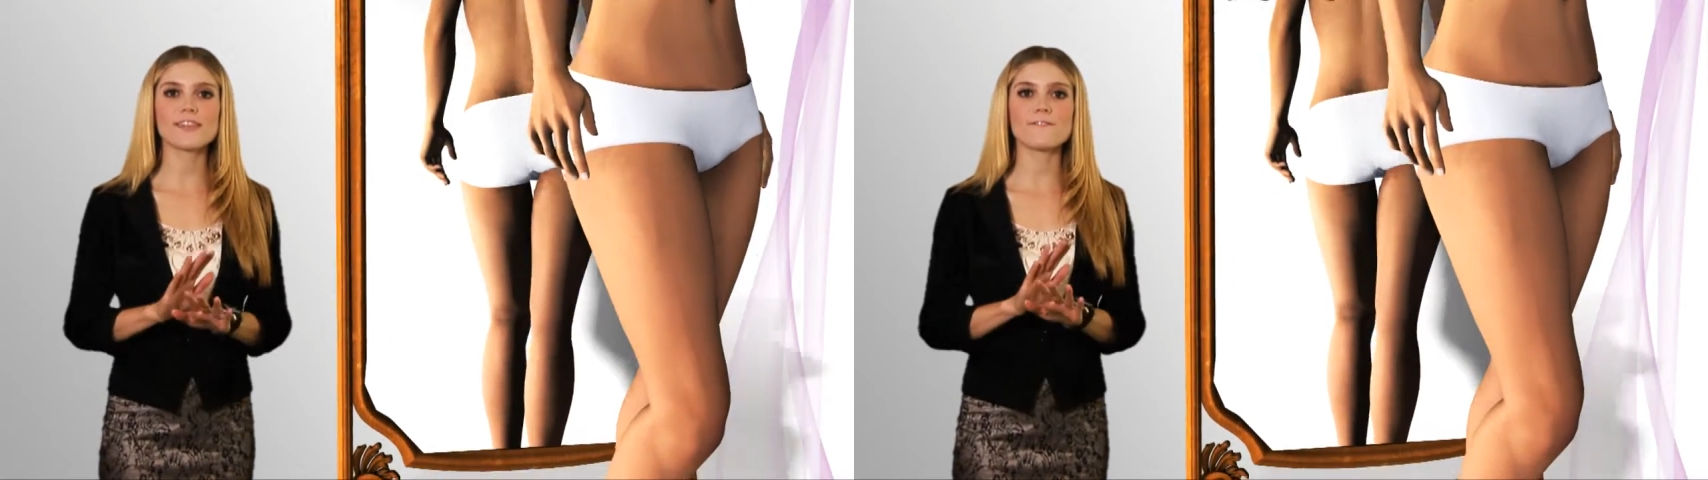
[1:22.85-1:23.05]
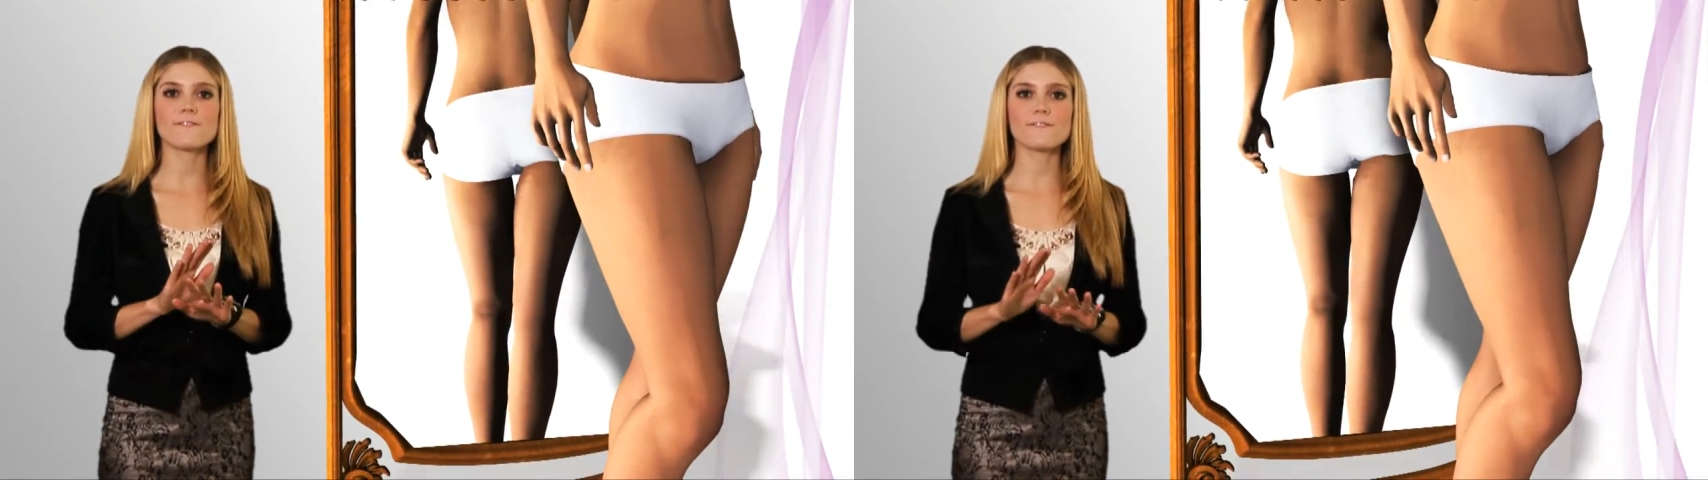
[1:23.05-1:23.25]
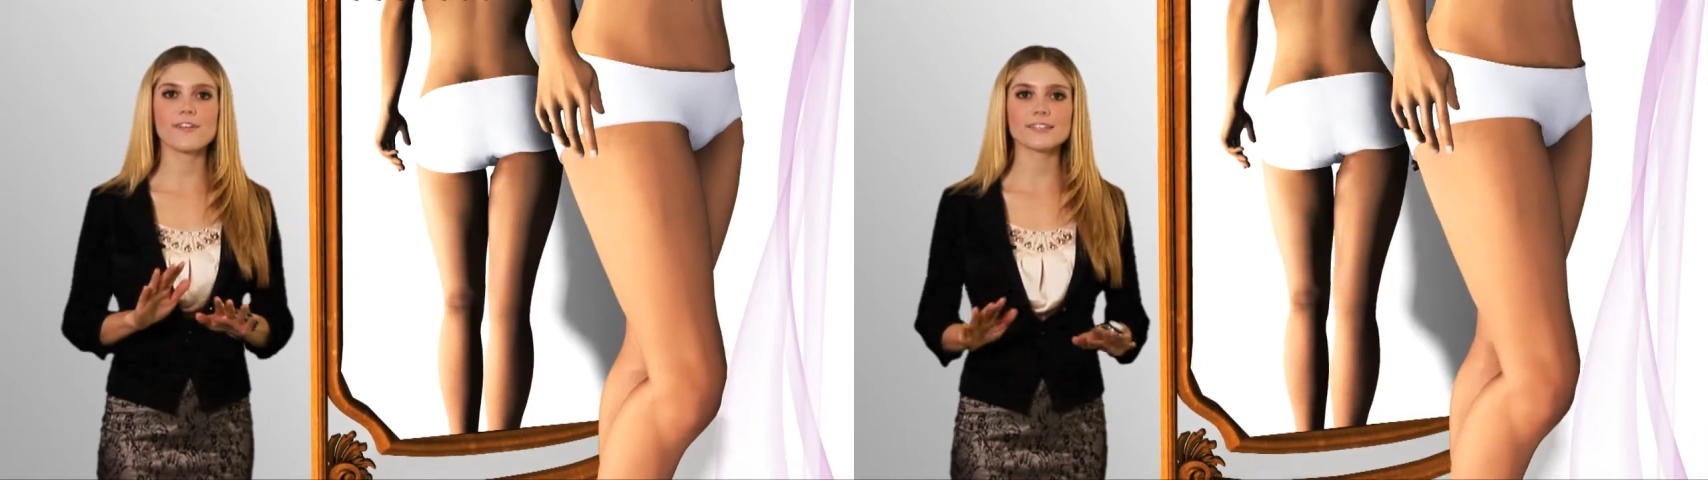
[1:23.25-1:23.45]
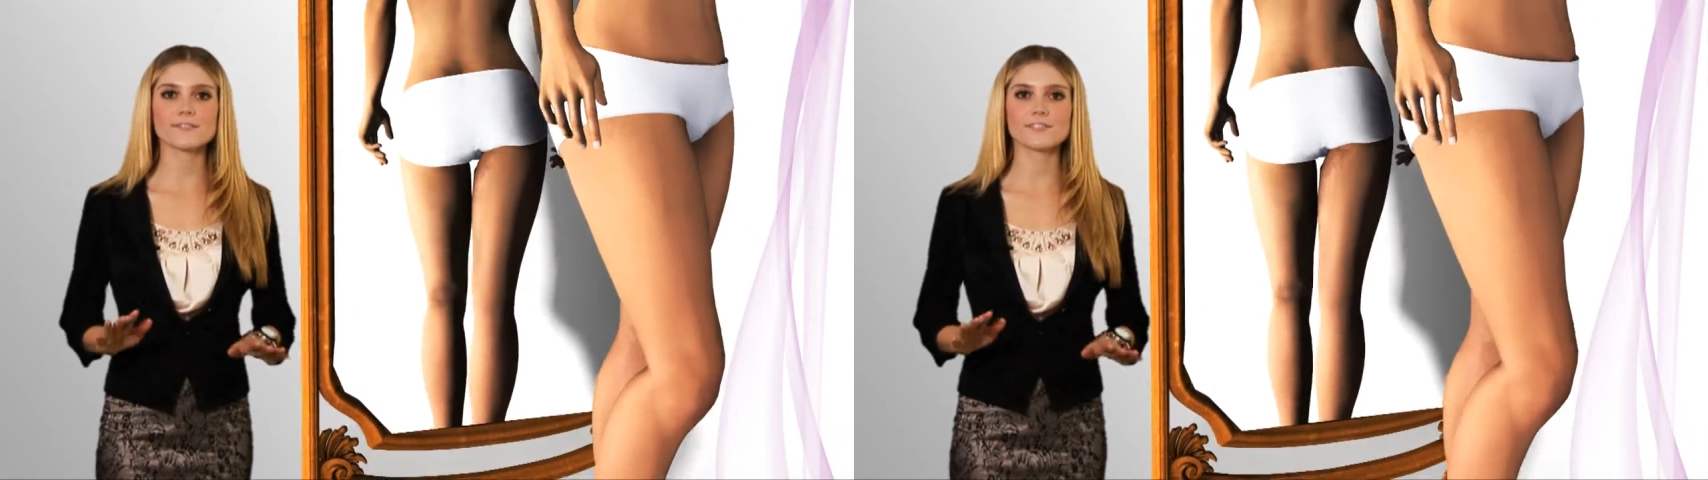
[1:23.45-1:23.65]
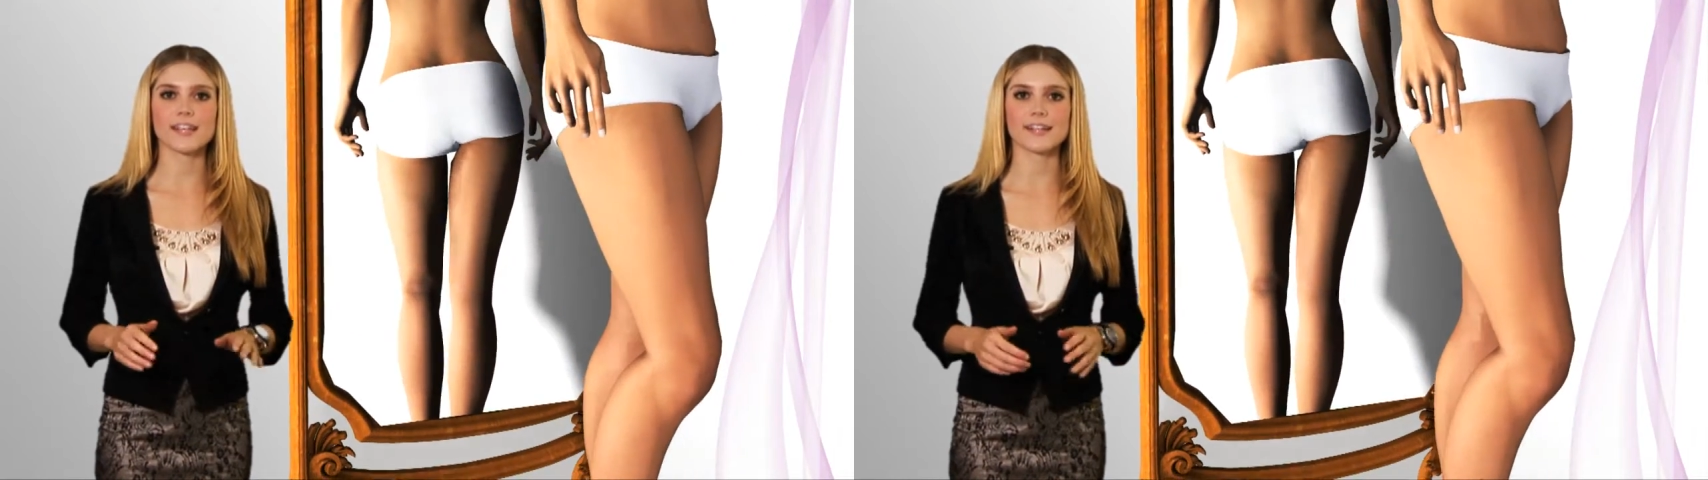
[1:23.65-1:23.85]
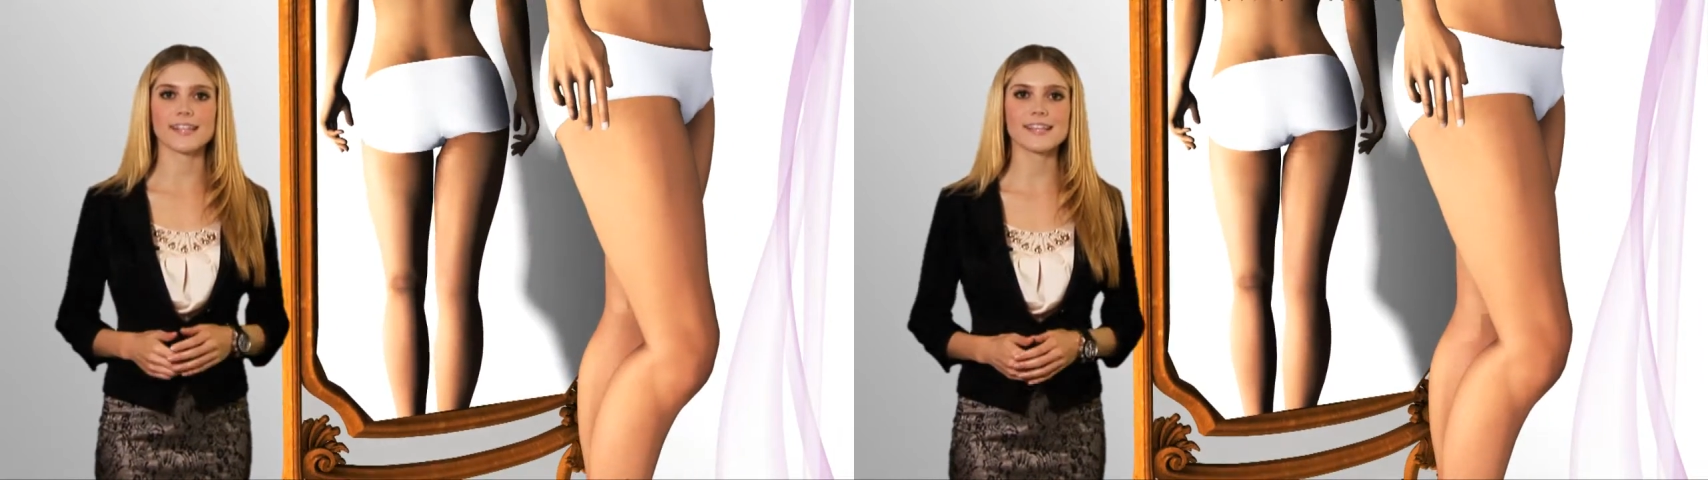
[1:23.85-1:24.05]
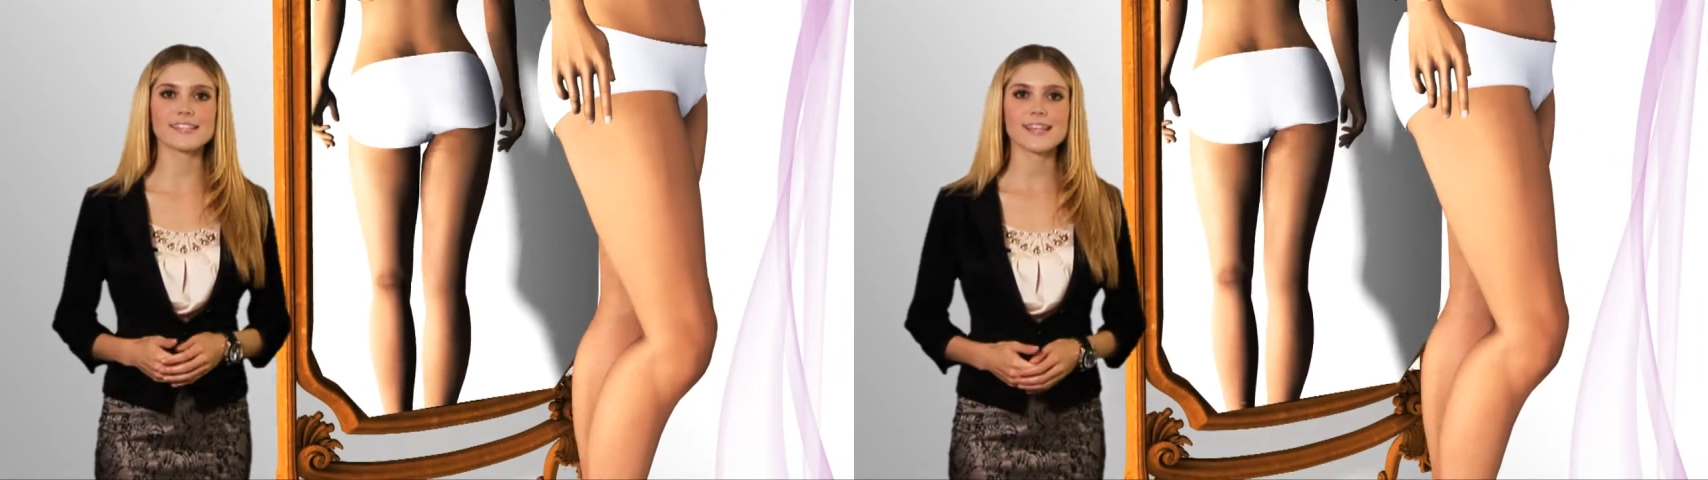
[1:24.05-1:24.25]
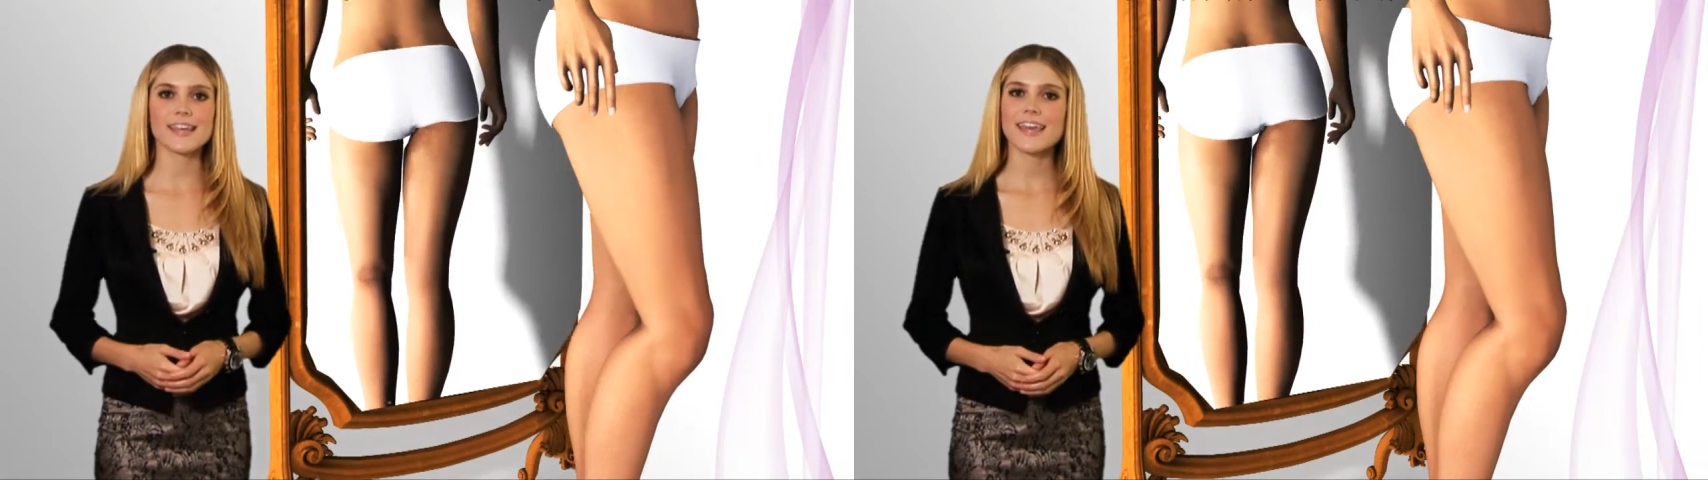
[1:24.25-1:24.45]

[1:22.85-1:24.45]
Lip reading: effective techniques